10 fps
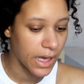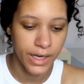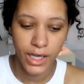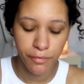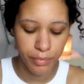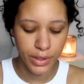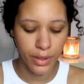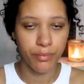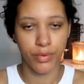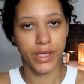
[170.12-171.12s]
I have
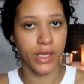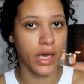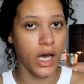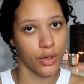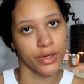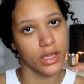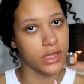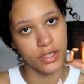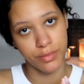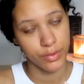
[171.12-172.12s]
been breaking out a
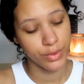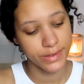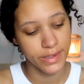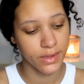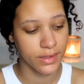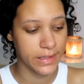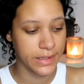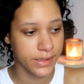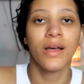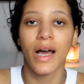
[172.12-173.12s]
little bit
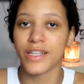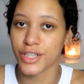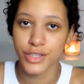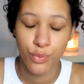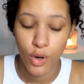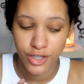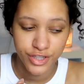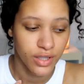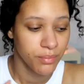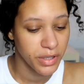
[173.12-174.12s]
recently. I just
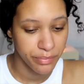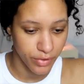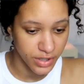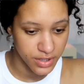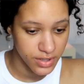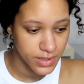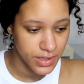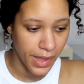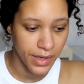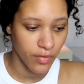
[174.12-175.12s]
washed my
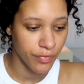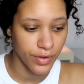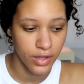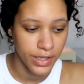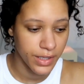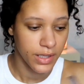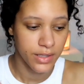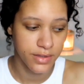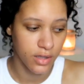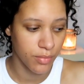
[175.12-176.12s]
brushes and I feel like
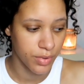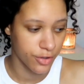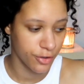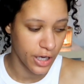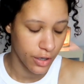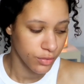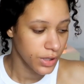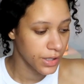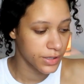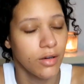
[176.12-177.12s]
it is a lot better
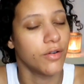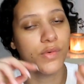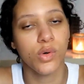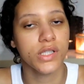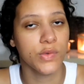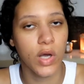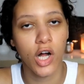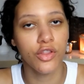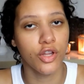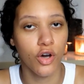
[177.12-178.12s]
now. Of course, we
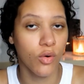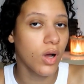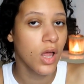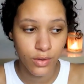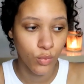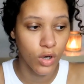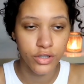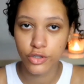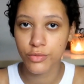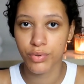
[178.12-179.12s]
all know,
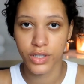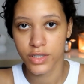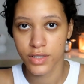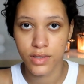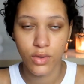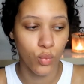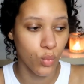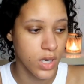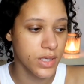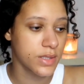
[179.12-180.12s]
wash your brushes
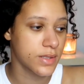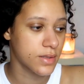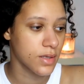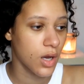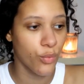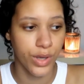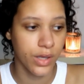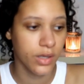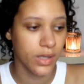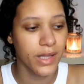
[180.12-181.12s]
once a
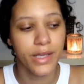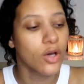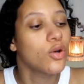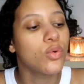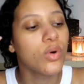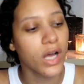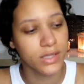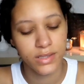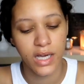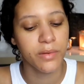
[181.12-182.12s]
week. Like, who
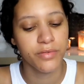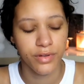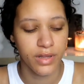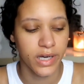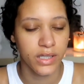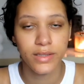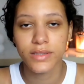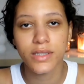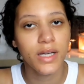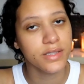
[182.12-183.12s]
has time for that?
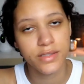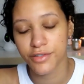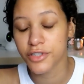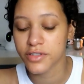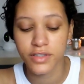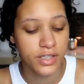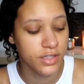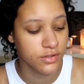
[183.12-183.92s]
I seriously